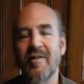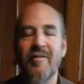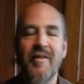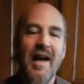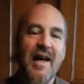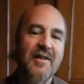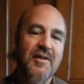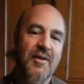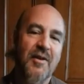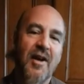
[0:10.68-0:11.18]

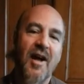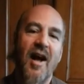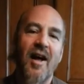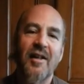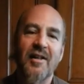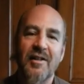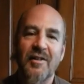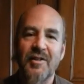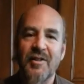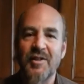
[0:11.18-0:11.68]
Vassar
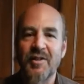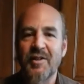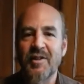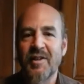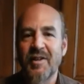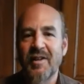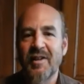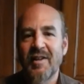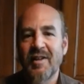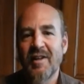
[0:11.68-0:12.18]
College.
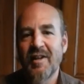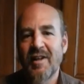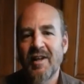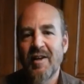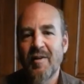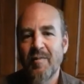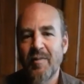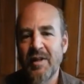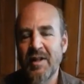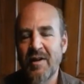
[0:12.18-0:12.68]

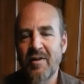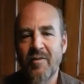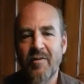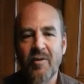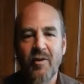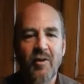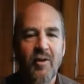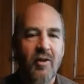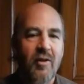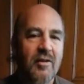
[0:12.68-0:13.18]
Been there
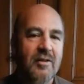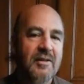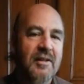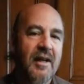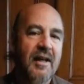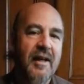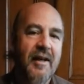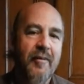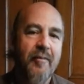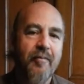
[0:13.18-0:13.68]
for a long
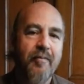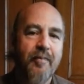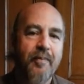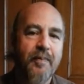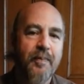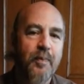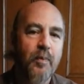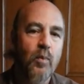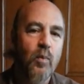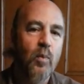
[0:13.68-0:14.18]
time.
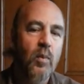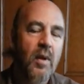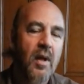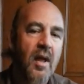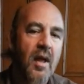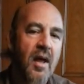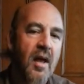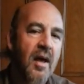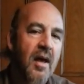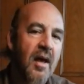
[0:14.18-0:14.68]

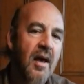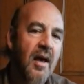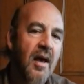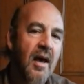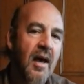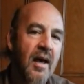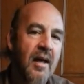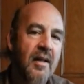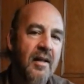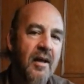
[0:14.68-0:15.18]

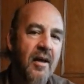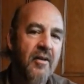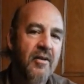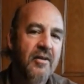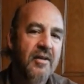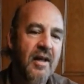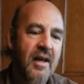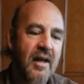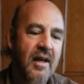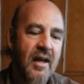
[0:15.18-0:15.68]
And the other
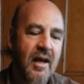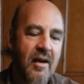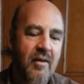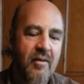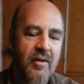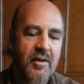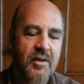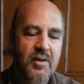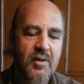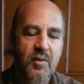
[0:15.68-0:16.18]
day I
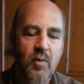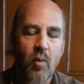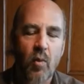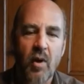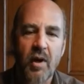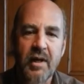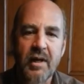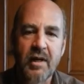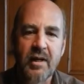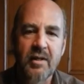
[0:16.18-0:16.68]
was
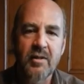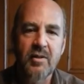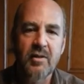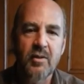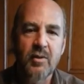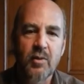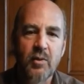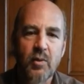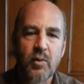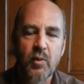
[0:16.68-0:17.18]
walking
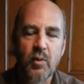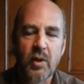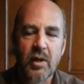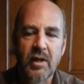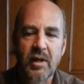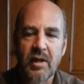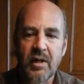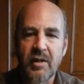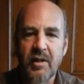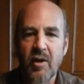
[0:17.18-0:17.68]
to
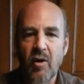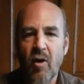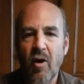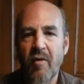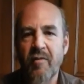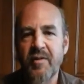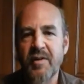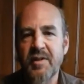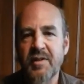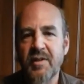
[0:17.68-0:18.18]
the
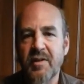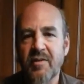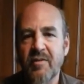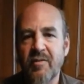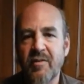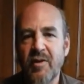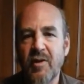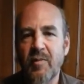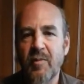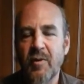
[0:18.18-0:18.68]
Office of
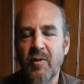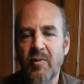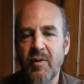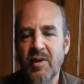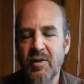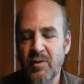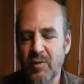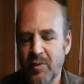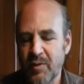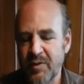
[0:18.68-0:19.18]
Human
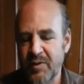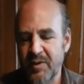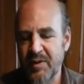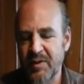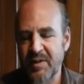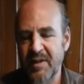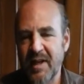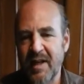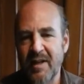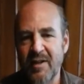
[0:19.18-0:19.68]

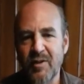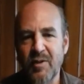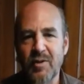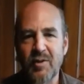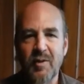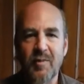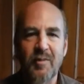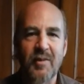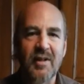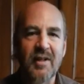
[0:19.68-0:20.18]
Resources. I had to do
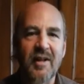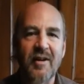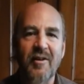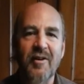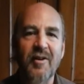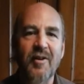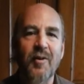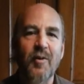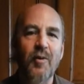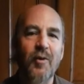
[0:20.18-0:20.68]
some
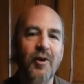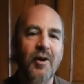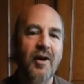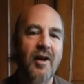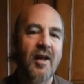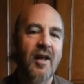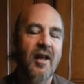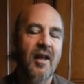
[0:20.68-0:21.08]
clerical work.